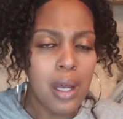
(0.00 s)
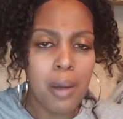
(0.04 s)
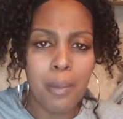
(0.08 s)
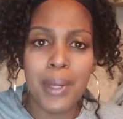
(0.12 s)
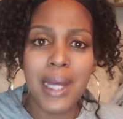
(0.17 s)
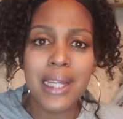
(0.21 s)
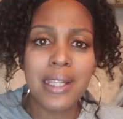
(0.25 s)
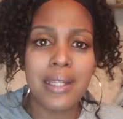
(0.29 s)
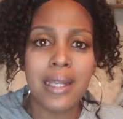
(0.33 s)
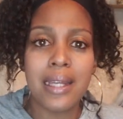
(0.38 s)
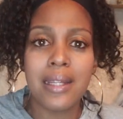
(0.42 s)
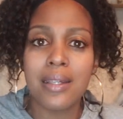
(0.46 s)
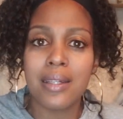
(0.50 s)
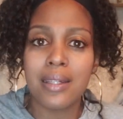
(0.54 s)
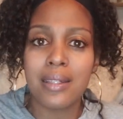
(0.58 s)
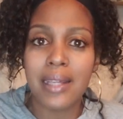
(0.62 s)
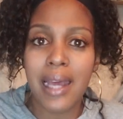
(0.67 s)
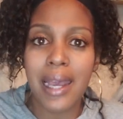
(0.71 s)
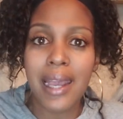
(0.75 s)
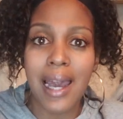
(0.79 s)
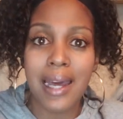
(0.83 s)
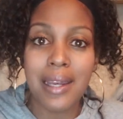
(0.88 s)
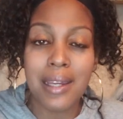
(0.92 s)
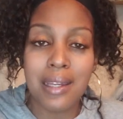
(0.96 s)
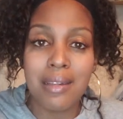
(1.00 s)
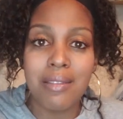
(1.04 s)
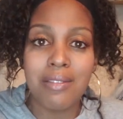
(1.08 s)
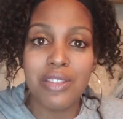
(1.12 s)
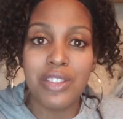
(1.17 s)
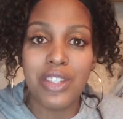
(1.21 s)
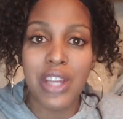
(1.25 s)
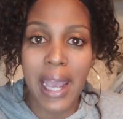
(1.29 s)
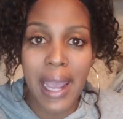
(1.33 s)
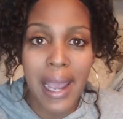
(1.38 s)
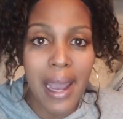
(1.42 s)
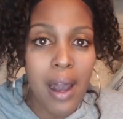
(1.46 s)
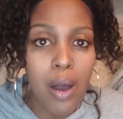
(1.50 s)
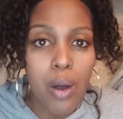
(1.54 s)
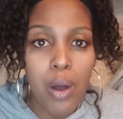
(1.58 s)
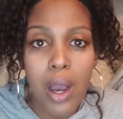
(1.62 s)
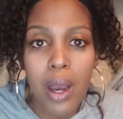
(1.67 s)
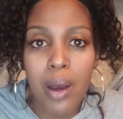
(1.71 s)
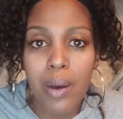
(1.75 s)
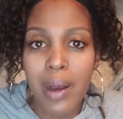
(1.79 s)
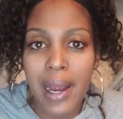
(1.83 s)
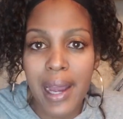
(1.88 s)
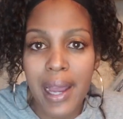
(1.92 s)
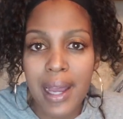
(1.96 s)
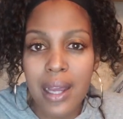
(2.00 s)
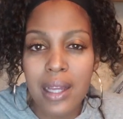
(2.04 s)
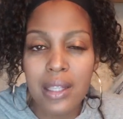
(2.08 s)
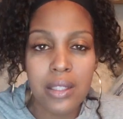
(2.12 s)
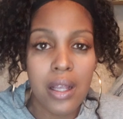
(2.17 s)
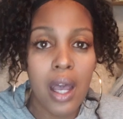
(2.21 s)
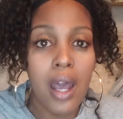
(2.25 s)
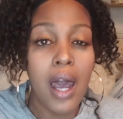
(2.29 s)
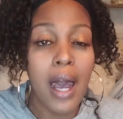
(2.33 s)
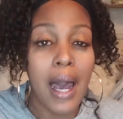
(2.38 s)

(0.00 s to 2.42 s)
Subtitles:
but at the end of the day, I didn't down her ass.